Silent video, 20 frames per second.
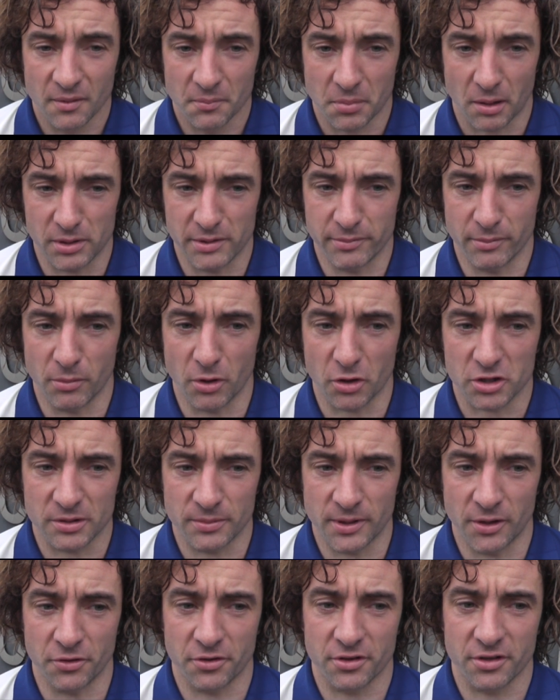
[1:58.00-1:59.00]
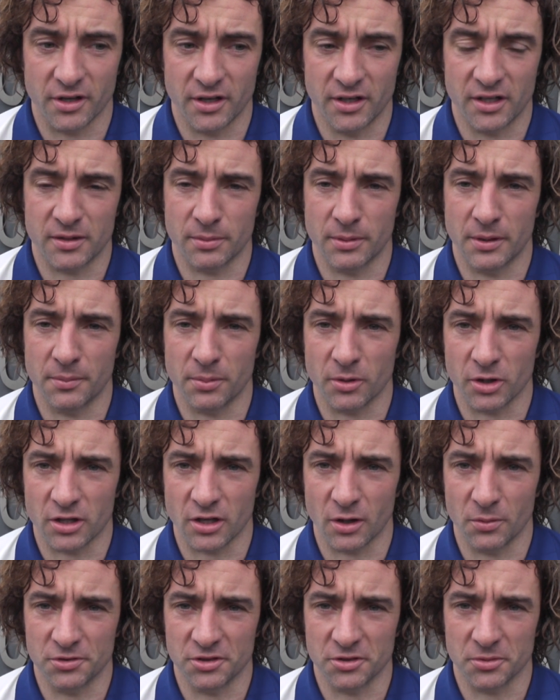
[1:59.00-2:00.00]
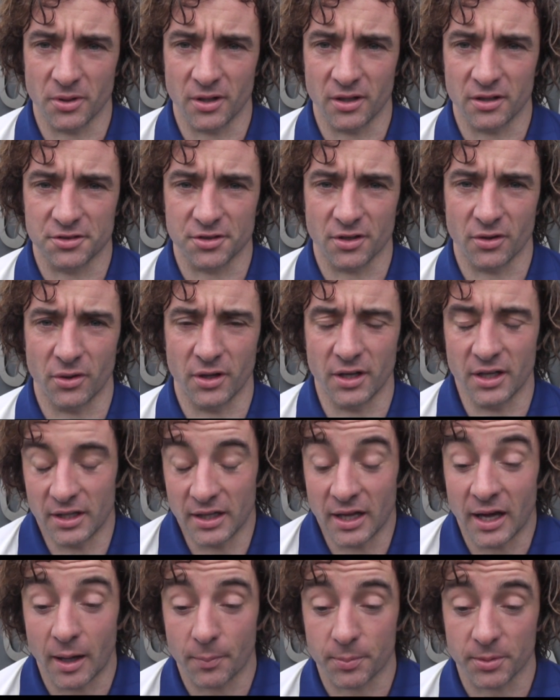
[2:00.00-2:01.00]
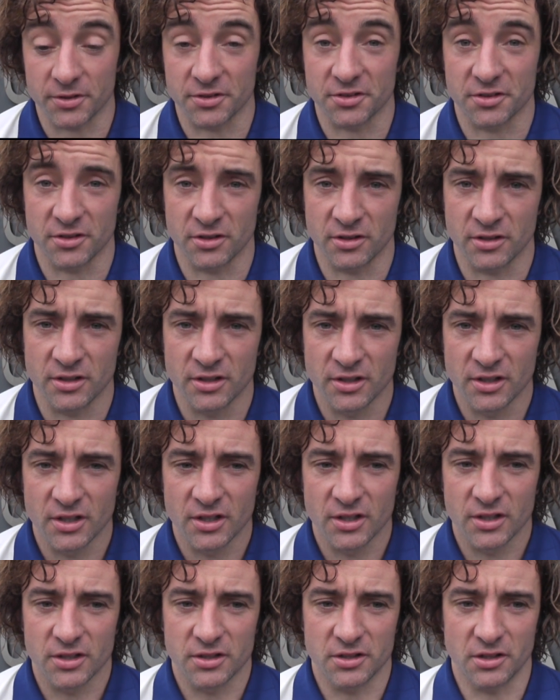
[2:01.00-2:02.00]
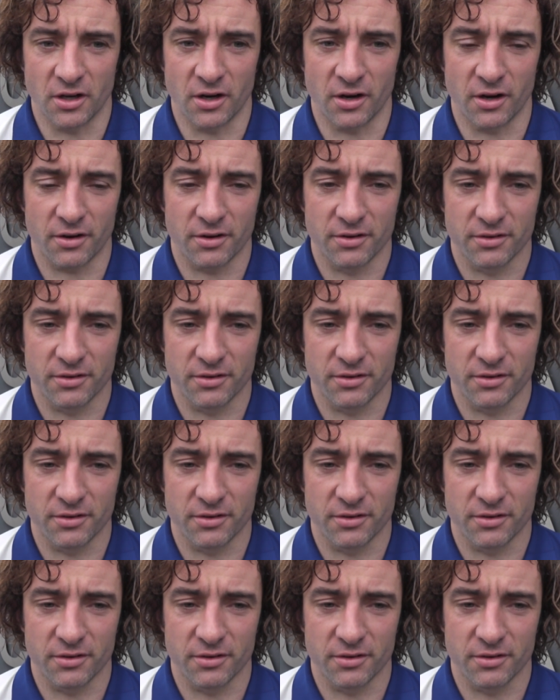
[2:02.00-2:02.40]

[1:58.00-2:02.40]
probably mucked about a little bit by clubs as well. So it happens. You're